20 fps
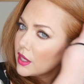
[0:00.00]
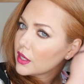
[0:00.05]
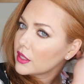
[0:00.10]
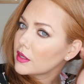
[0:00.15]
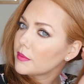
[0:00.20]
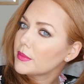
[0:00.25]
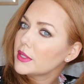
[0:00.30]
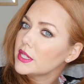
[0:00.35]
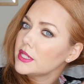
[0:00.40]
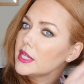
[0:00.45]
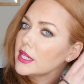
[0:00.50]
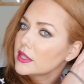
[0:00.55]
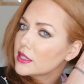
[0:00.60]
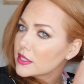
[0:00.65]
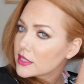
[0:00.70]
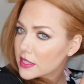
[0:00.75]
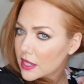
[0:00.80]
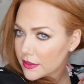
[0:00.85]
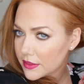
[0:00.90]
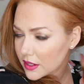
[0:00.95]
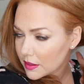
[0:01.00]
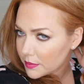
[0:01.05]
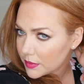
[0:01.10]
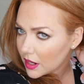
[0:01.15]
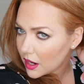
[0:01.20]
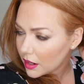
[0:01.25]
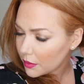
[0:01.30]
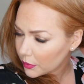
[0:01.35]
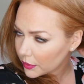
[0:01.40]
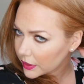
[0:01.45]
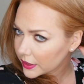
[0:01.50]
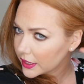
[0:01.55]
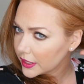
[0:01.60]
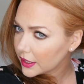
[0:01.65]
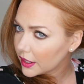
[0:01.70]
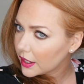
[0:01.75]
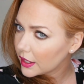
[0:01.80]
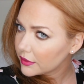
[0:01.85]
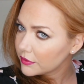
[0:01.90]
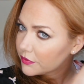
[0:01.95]
And I'm going to take the side that I'm not
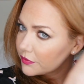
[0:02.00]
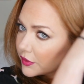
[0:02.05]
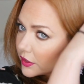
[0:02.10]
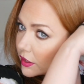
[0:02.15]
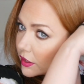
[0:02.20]
working on